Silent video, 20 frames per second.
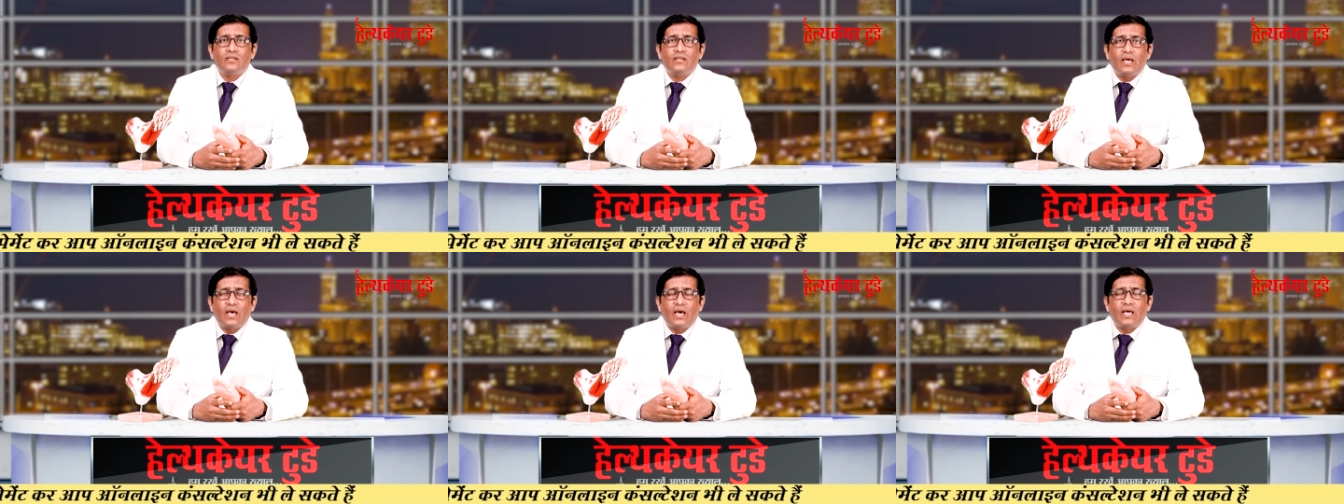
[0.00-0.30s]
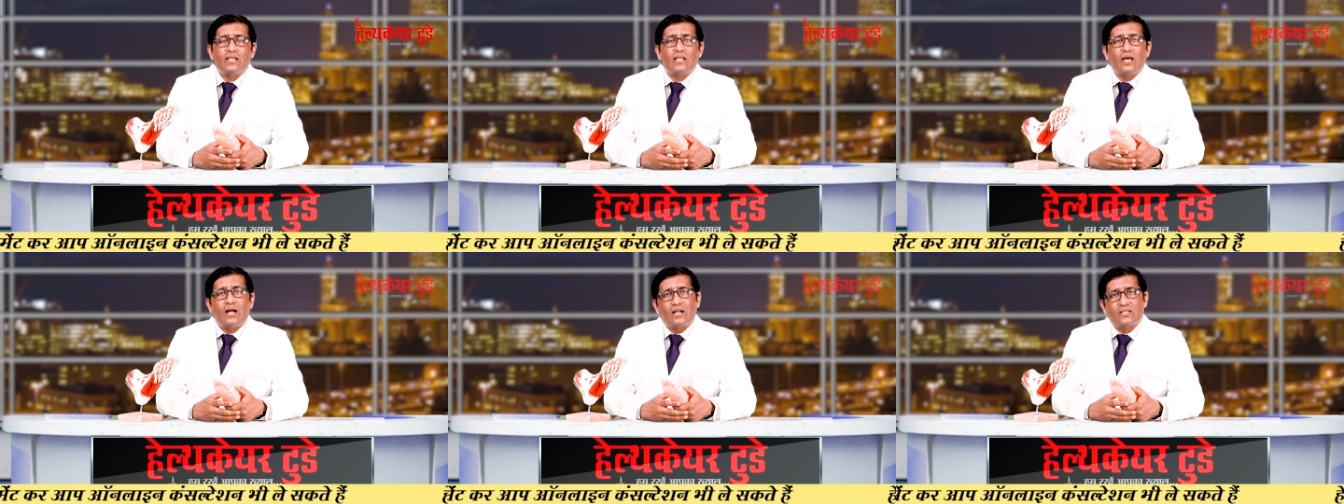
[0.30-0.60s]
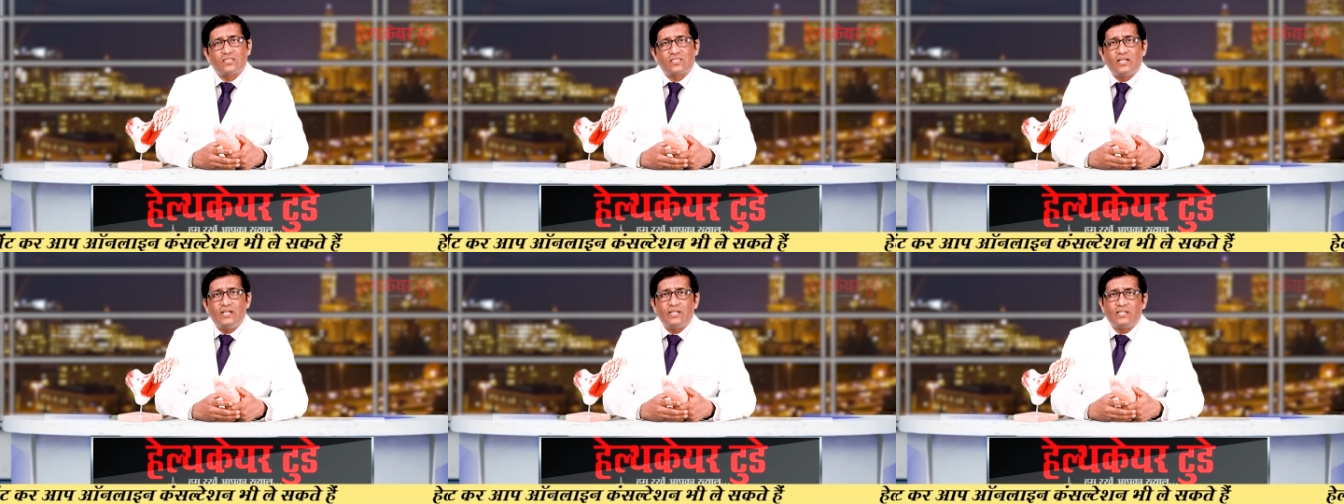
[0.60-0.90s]
and
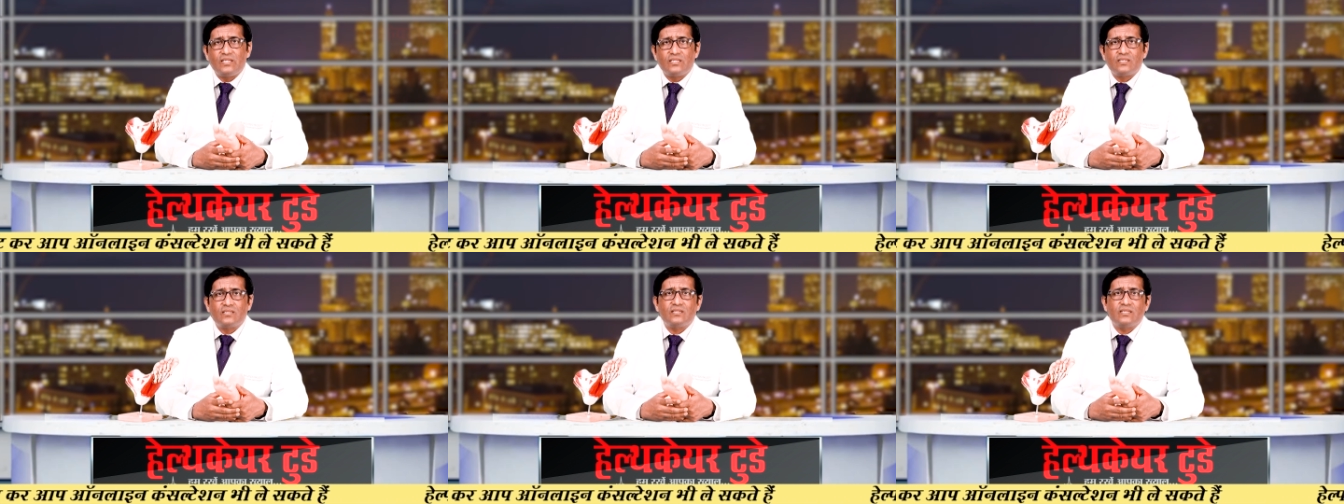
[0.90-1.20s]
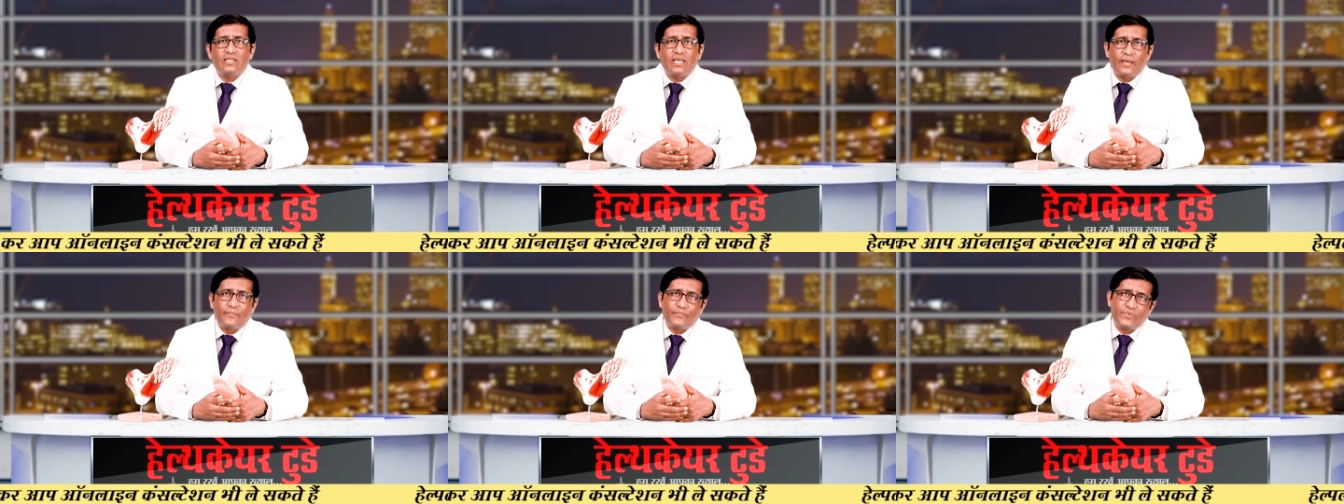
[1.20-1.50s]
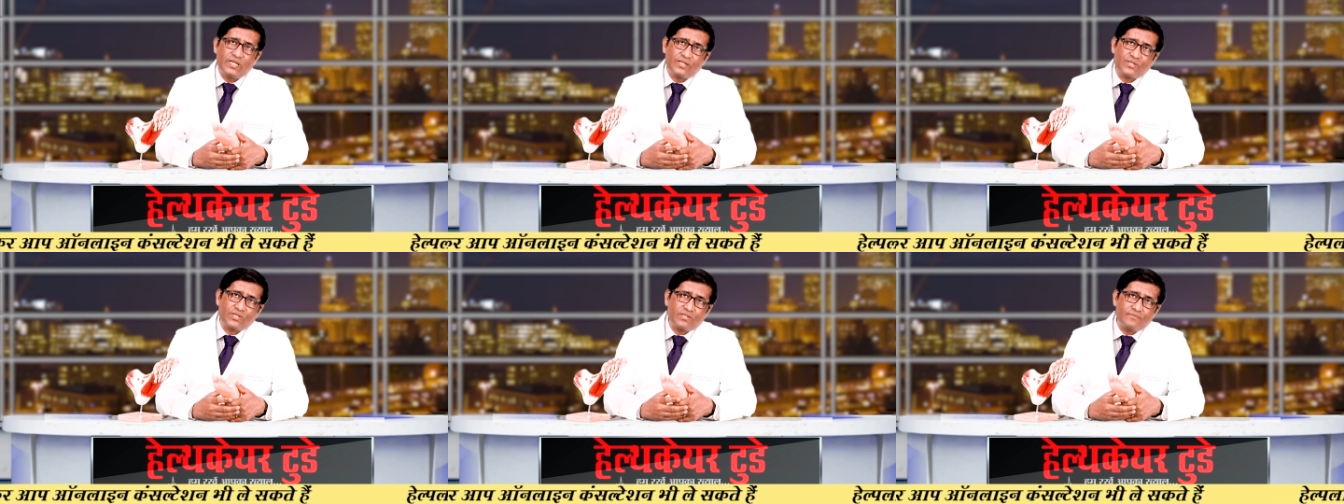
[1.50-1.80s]
arthritis
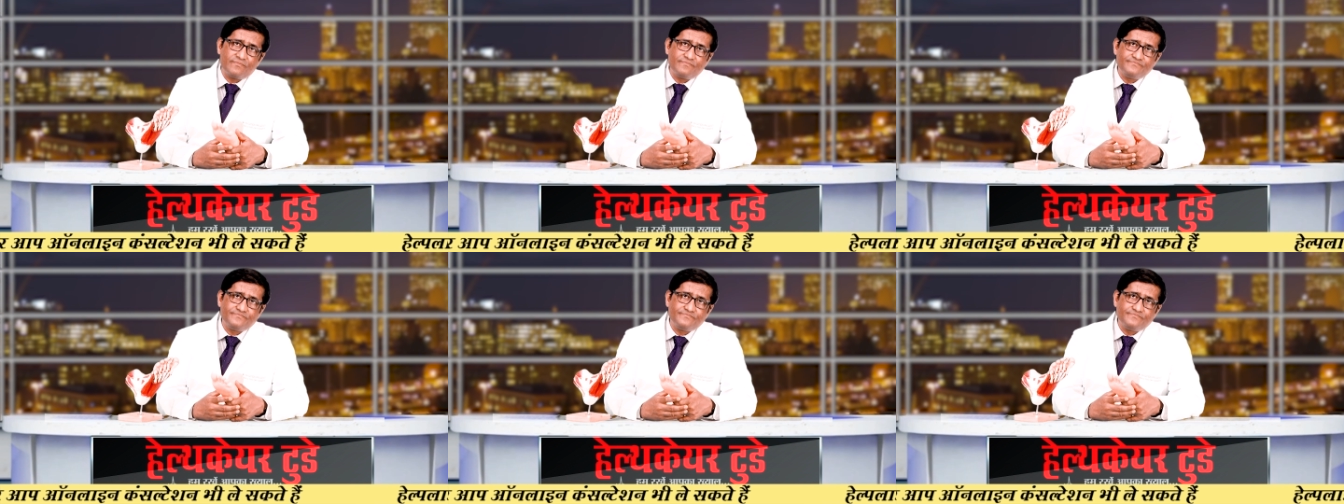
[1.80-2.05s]
appears.